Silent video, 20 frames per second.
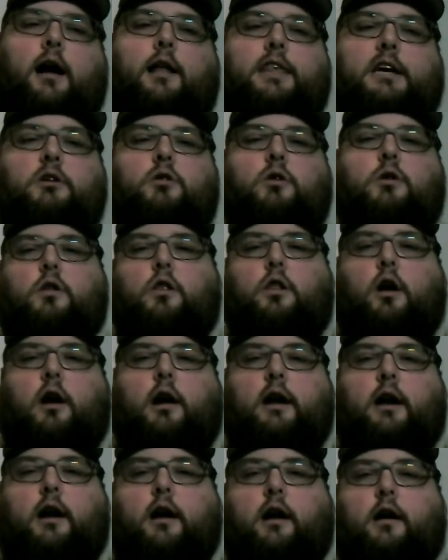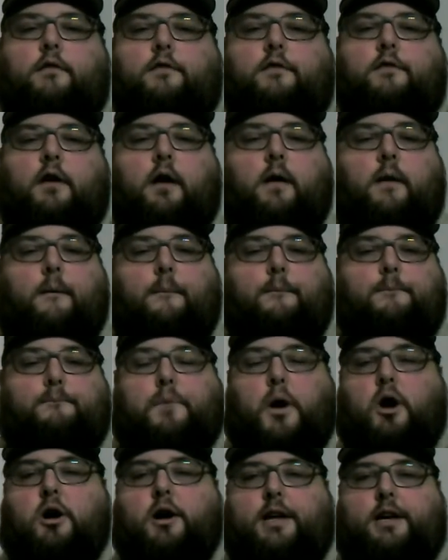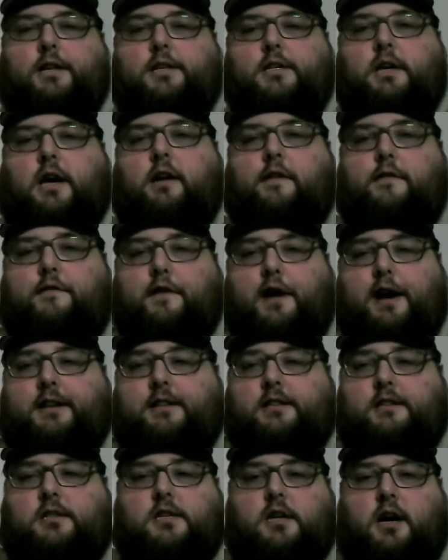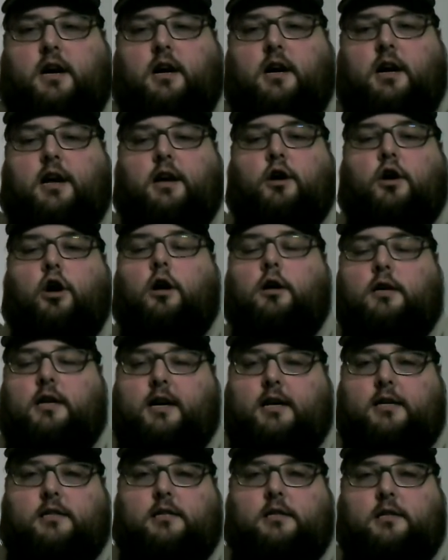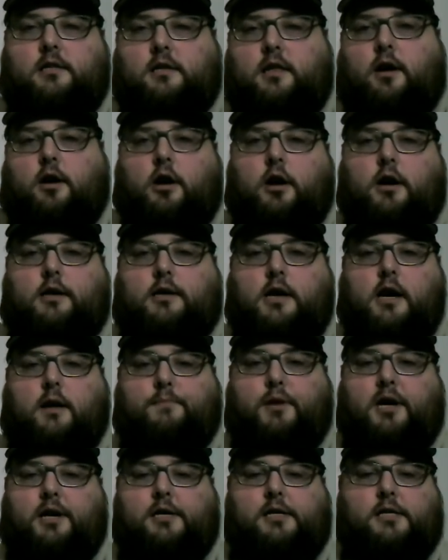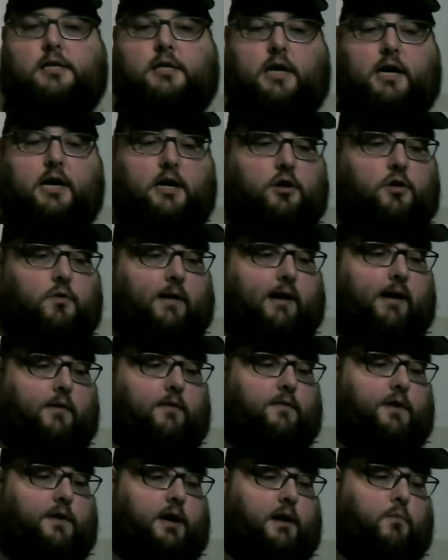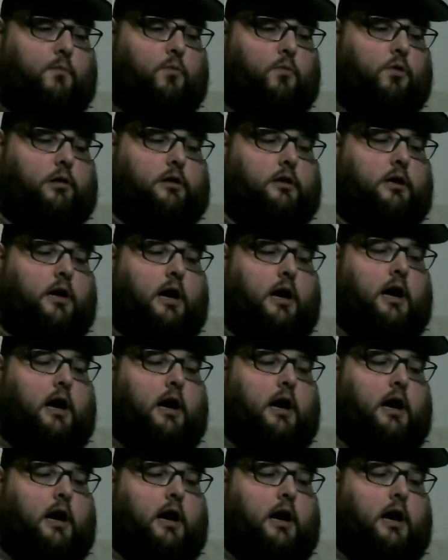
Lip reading: there are a lot of parties and events and contests that are going to take place in and around VMworld.